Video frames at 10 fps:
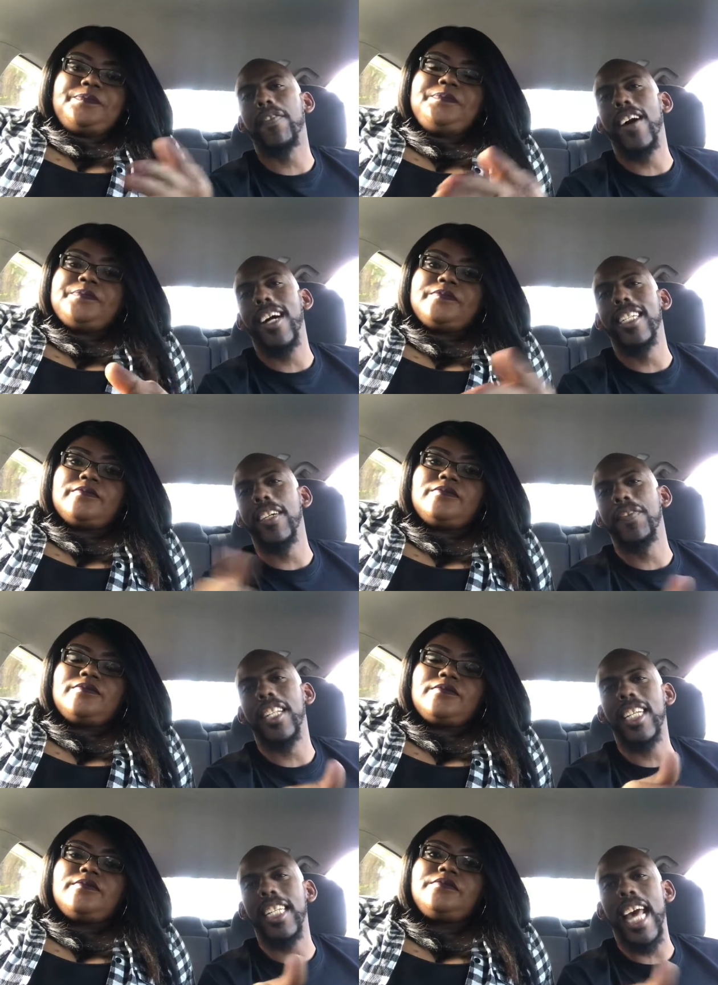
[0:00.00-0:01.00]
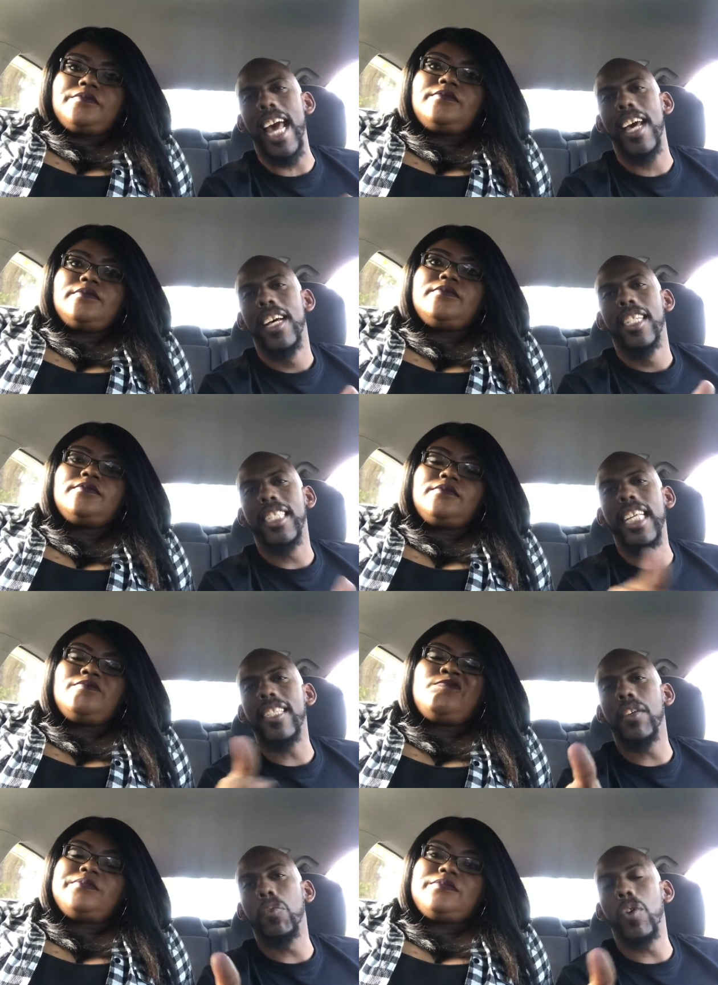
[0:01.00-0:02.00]
Speaker 1: far enough and looked at
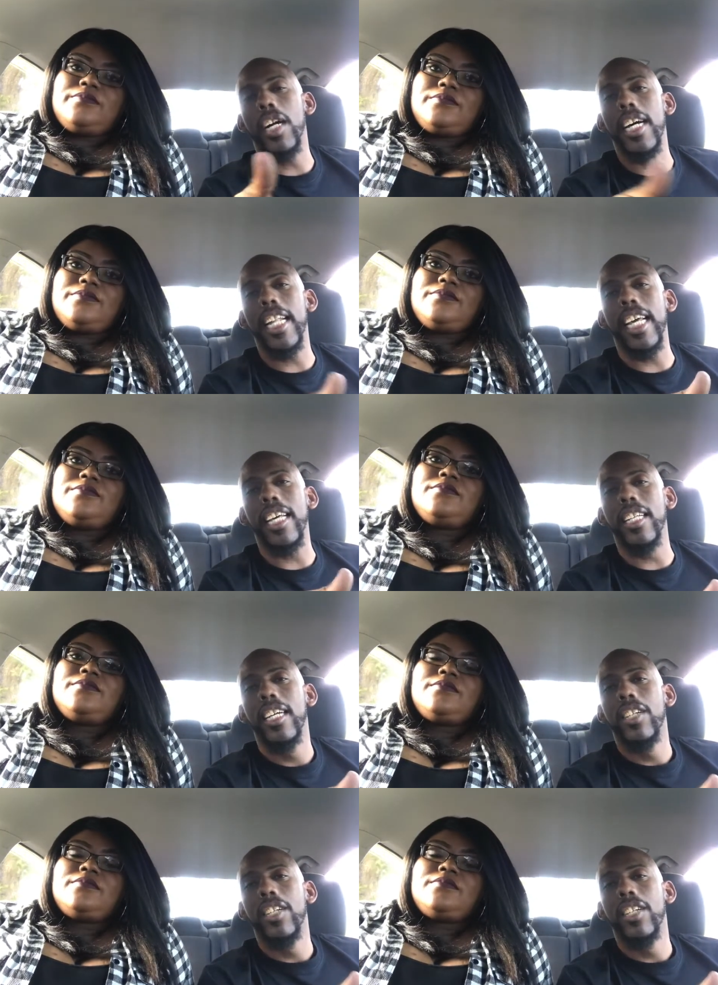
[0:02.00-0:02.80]
season one and